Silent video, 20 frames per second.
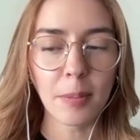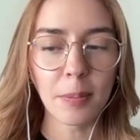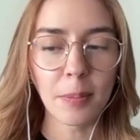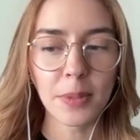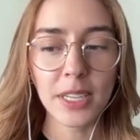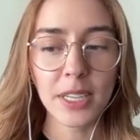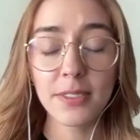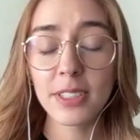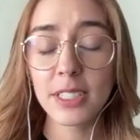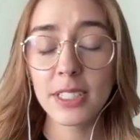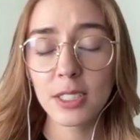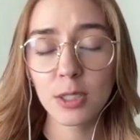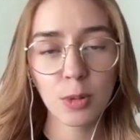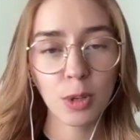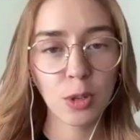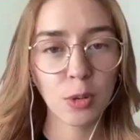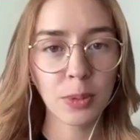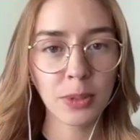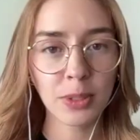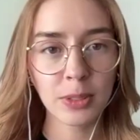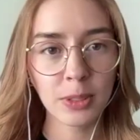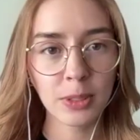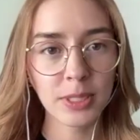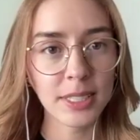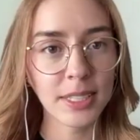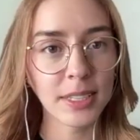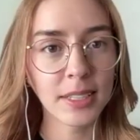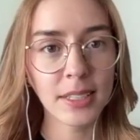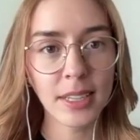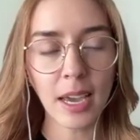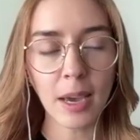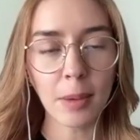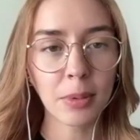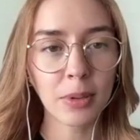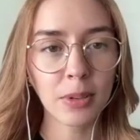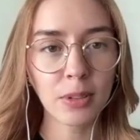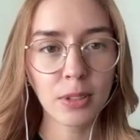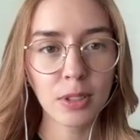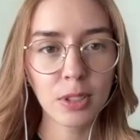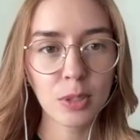Even as we were building
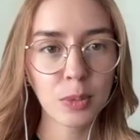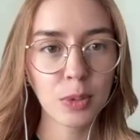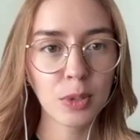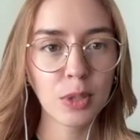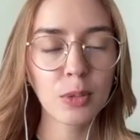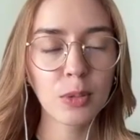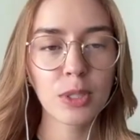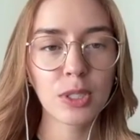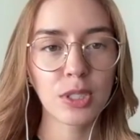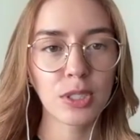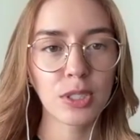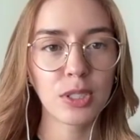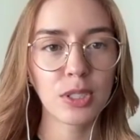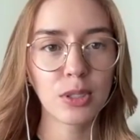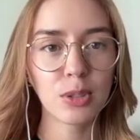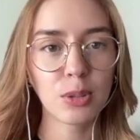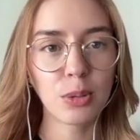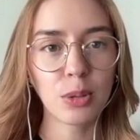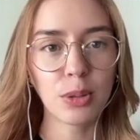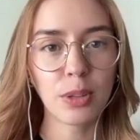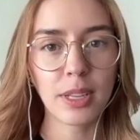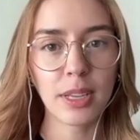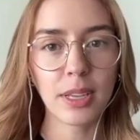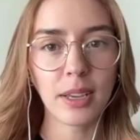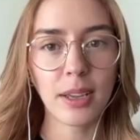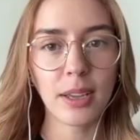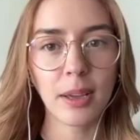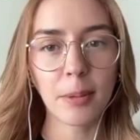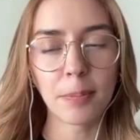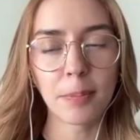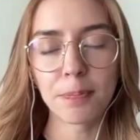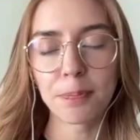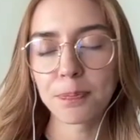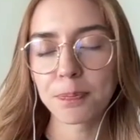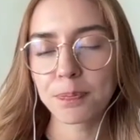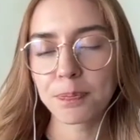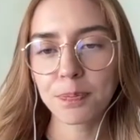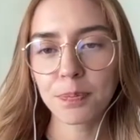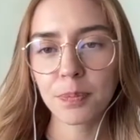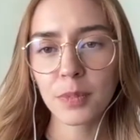Capital Explorer, which is a tool that
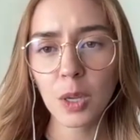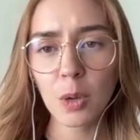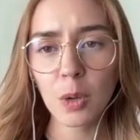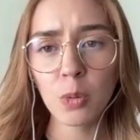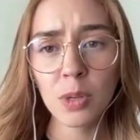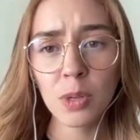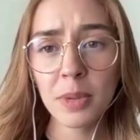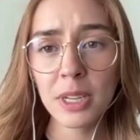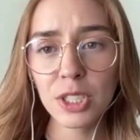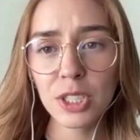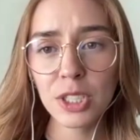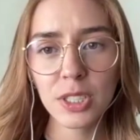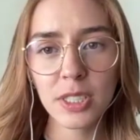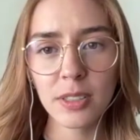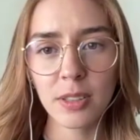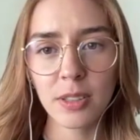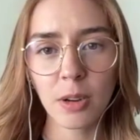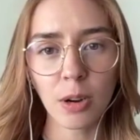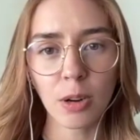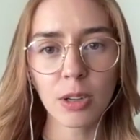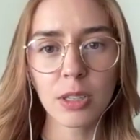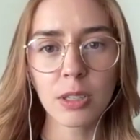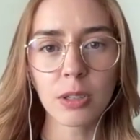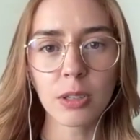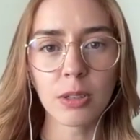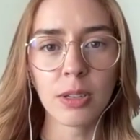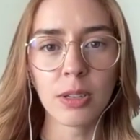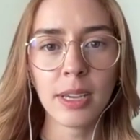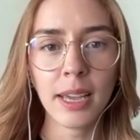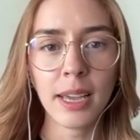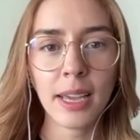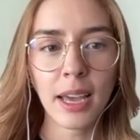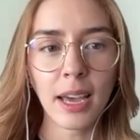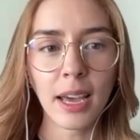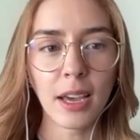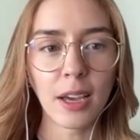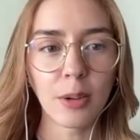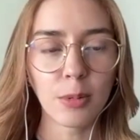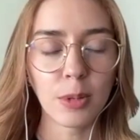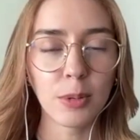we mentioned in the article,
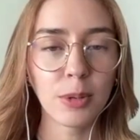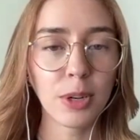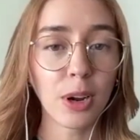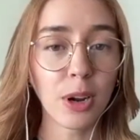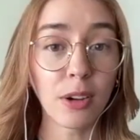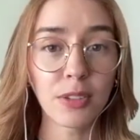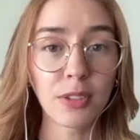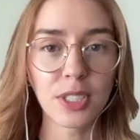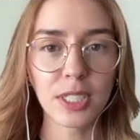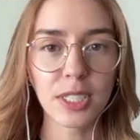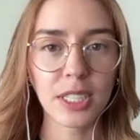we would often